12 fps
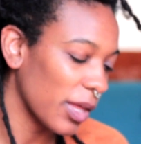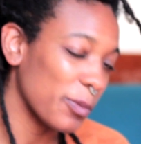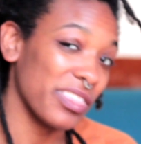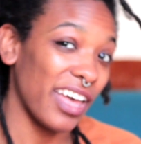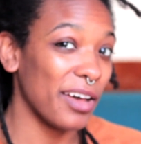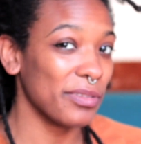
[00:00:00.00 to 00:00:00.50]

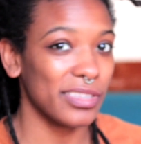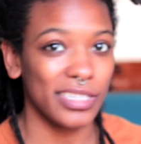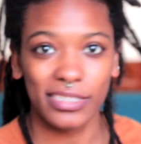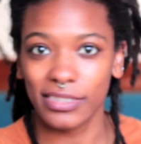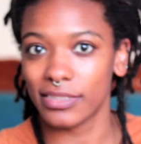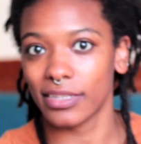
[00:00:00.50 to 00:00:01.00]
Without
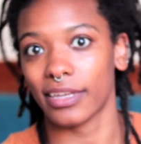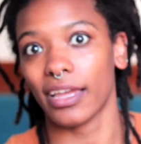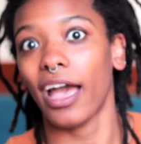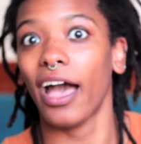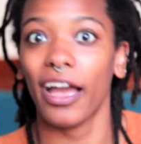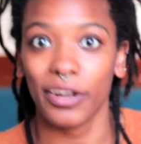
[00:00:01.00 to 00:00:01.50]
these, I
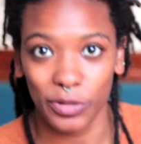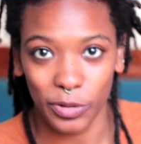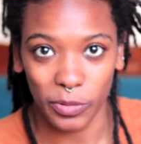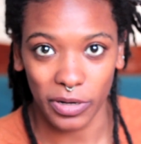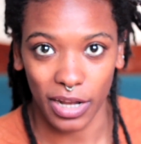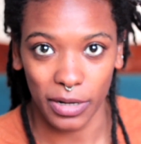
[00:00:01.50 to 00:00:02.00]
don't
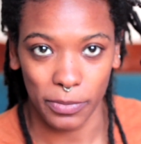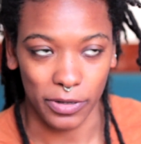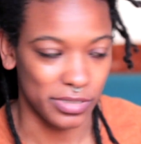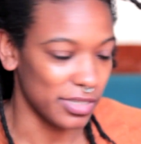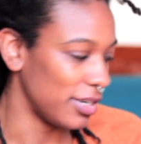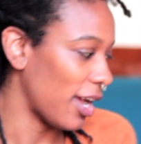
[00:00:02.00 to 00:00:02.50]
know what kind of
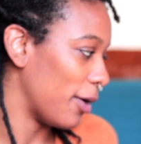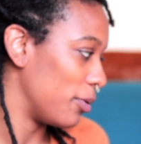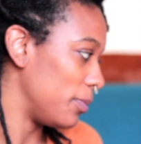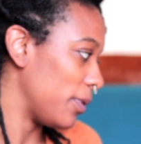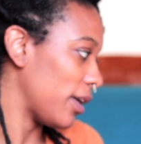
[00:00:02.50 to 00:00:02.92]
person I would